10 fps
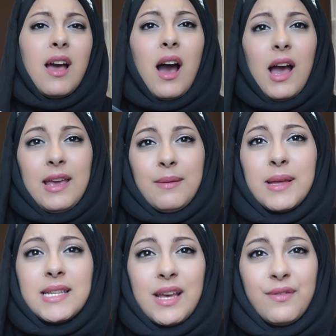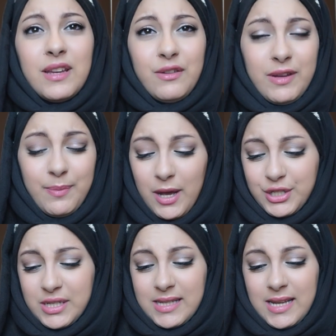I am definitely
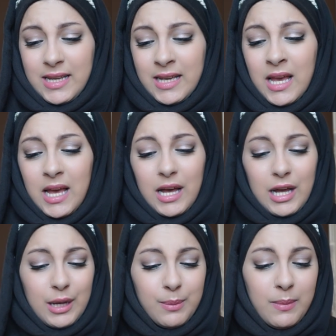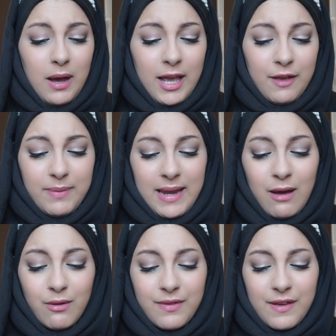repurchasing. I have been
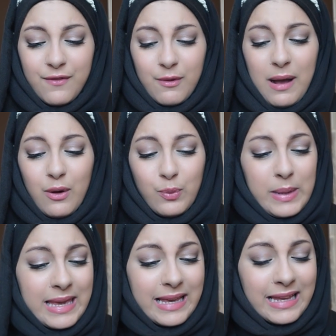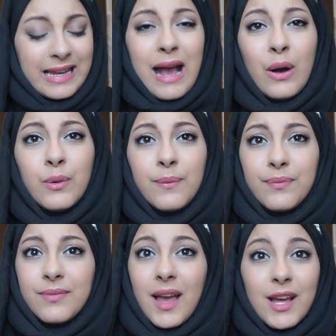out of it for about a week now.
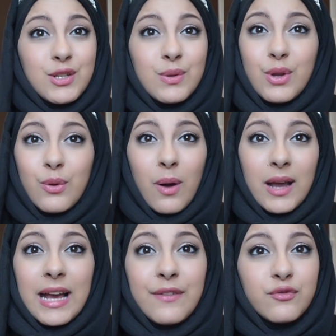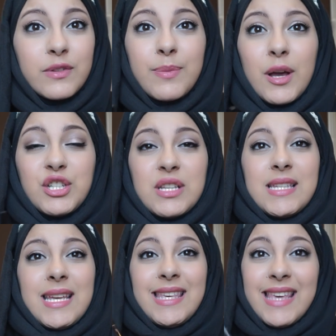I don't know why I haven't repurchased
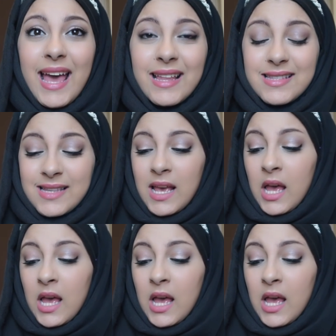it yet.